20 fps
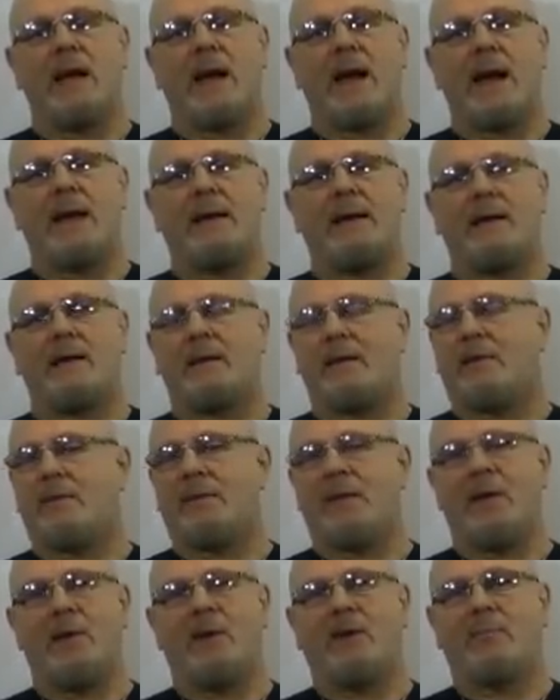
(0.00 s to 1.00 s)
and
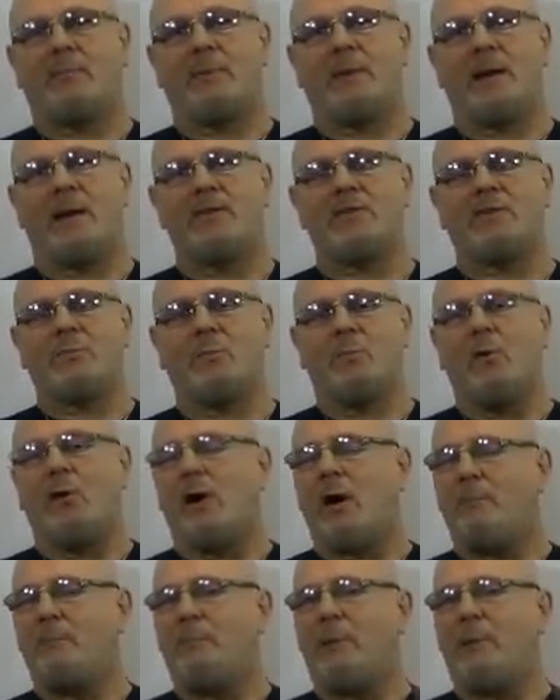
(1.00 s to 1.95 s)
there's no explanation why.